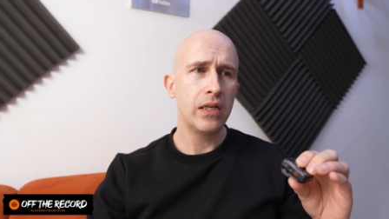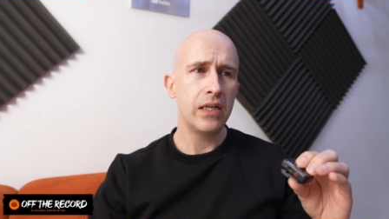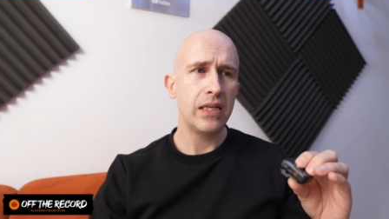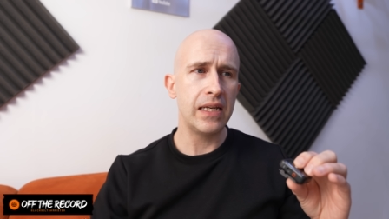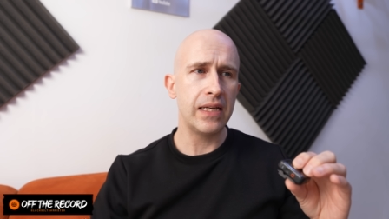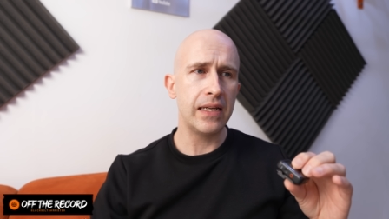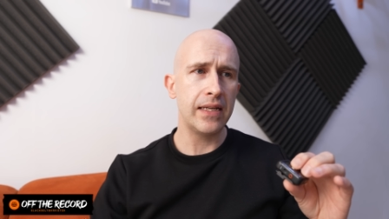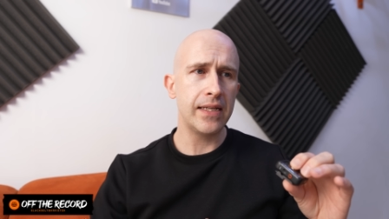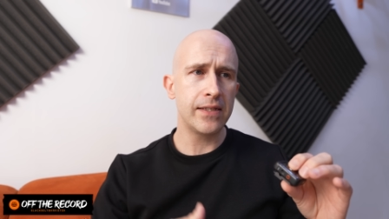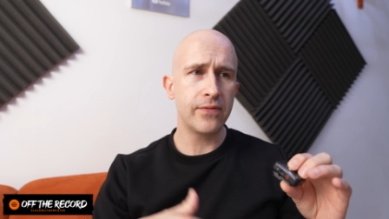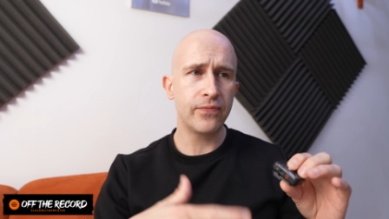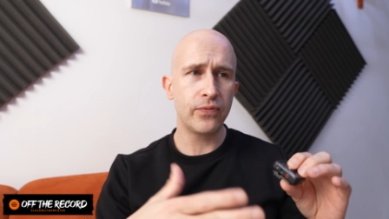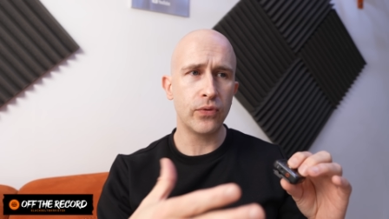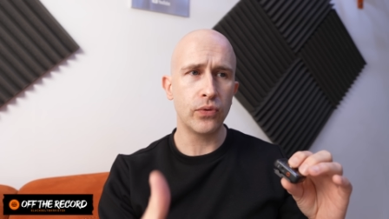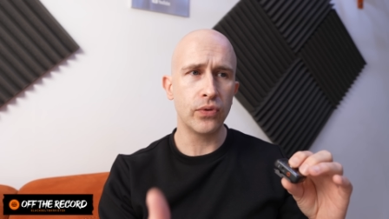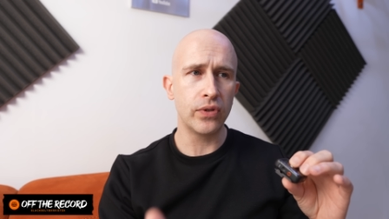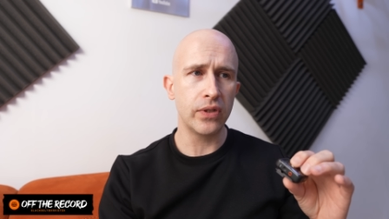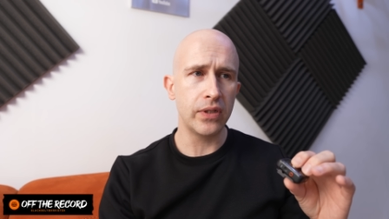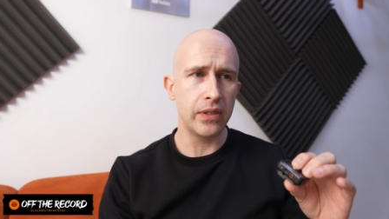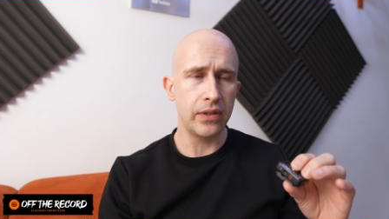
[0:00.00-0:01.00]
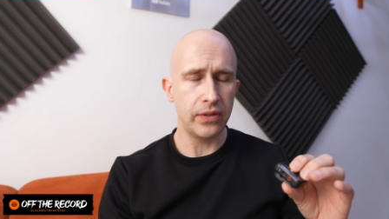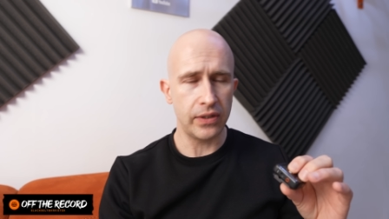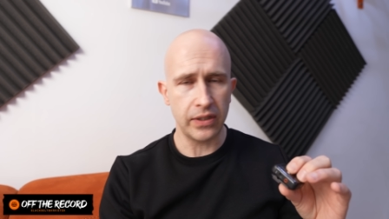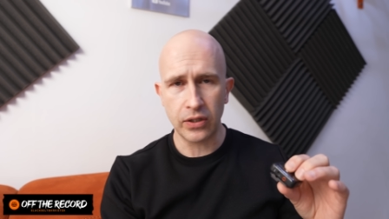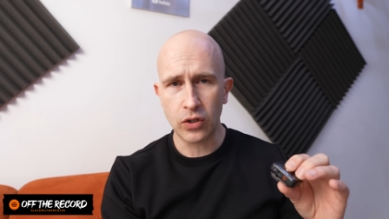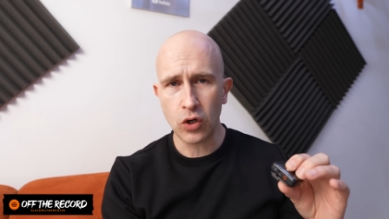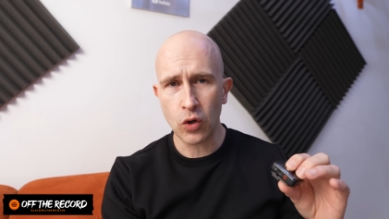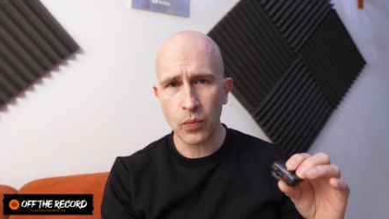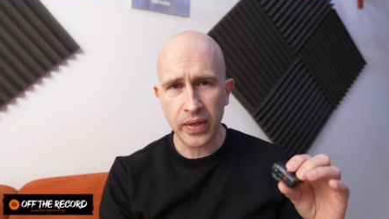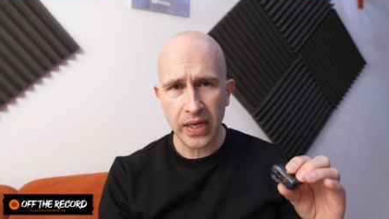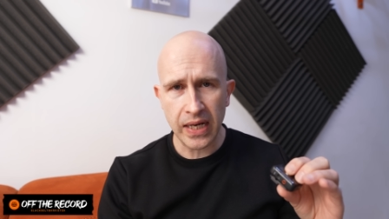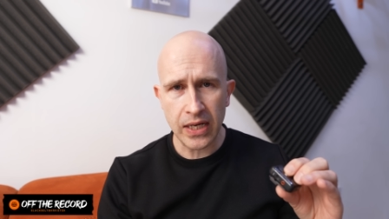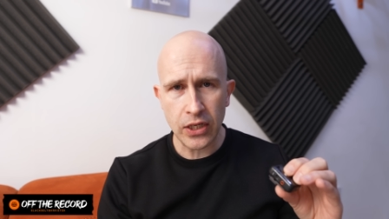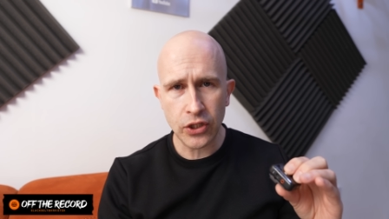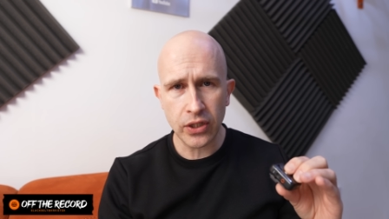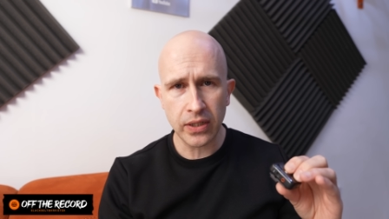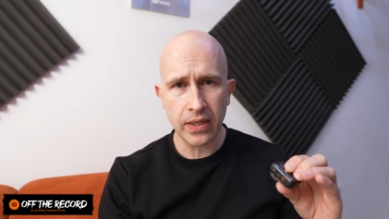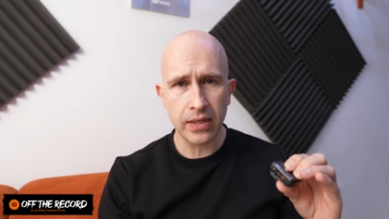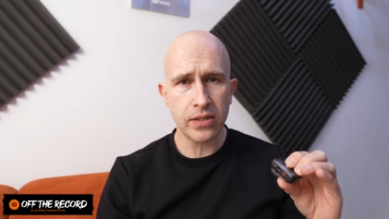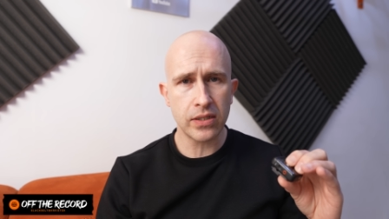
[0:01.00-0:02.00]
years for the
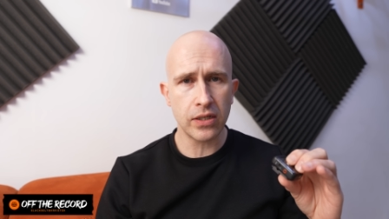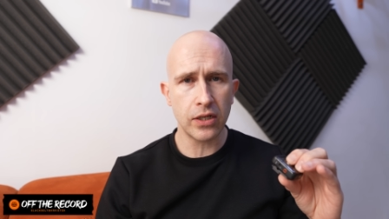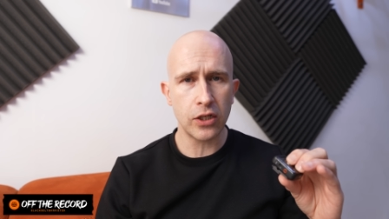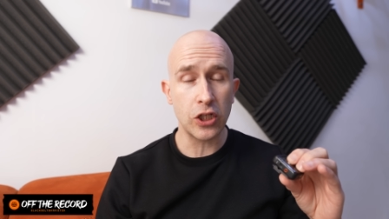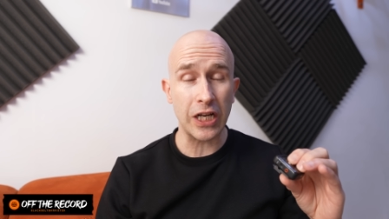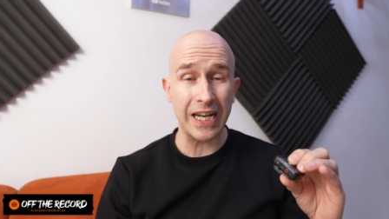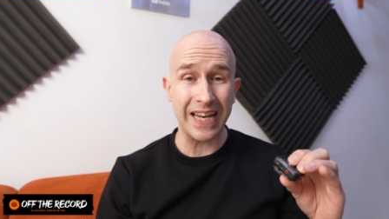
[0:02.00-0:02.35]
accommodation and such,